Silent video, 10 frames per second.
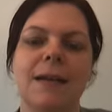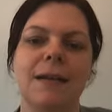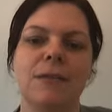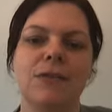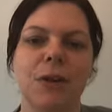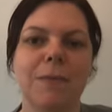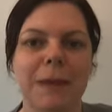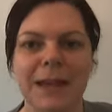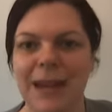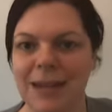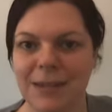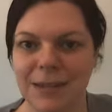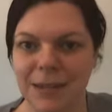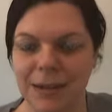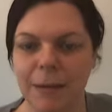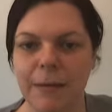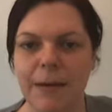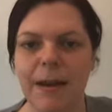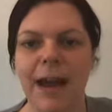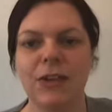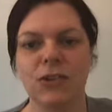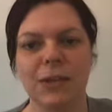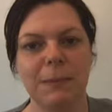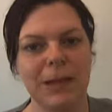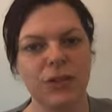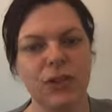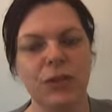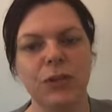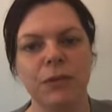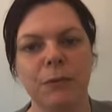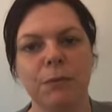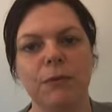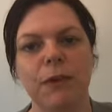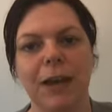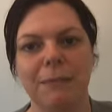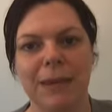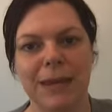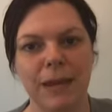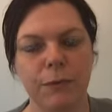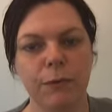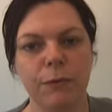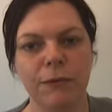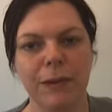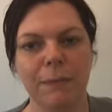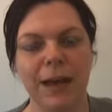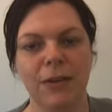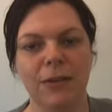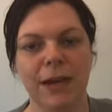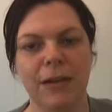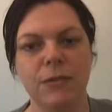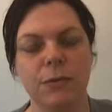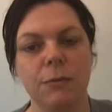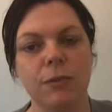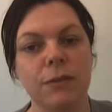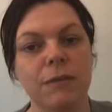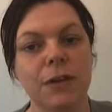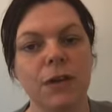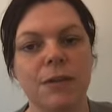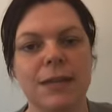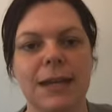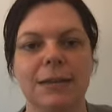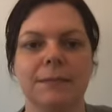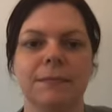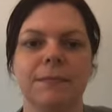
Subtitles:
Don't be an editor. Actually be a tutor and provide meaningful feedback on how to improve the content.